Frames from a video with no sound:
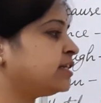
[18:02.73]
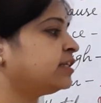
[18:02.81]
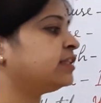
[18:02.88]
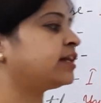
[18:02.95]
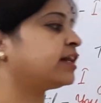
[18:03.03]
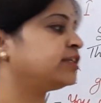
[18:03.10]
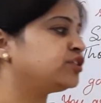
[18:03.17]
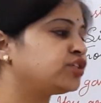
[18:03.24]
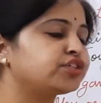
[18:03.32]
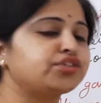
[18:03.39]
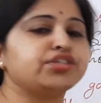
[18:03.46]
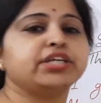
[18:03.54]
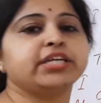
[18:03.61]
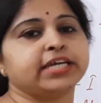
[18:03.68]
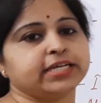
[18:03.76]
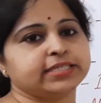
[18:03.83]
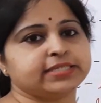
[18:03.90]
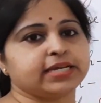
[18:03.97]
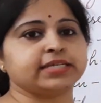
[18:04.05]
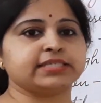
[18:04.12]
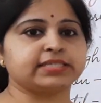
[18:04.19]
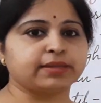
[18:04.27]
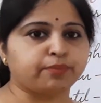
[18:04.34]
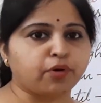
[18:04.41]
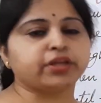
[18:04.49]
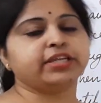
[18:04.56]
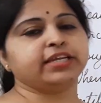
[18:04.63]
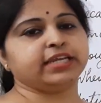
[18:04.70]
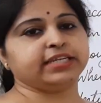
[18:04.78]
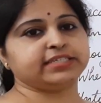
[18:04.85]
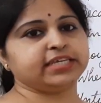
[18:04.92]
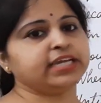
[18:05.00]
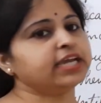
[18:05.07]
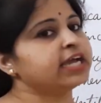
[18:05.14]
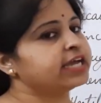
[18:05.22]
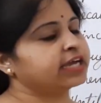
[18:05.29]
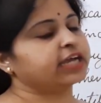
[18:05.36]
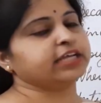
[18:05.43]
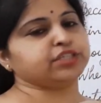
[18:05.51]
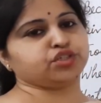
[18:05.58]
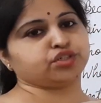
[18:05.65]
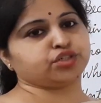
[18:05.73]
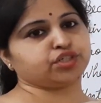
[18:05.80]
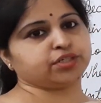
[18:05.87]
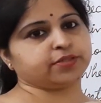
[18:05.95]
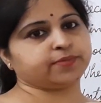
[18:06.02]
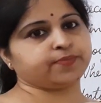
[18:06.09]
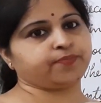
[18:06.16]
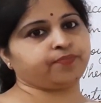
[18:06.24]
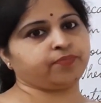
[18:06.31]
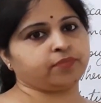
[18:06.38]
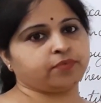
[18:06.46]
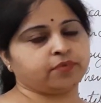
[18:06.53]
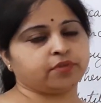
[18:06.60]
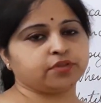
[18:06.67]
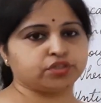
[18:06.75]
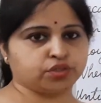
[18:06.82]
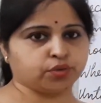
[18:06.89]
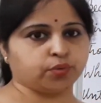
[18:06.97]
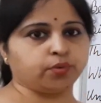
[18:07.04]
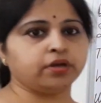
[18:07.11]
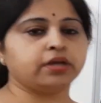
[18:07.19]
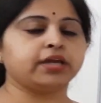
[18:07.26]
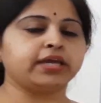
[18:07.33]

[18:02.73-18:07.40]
the conjunction is a subordinating conjunction. So,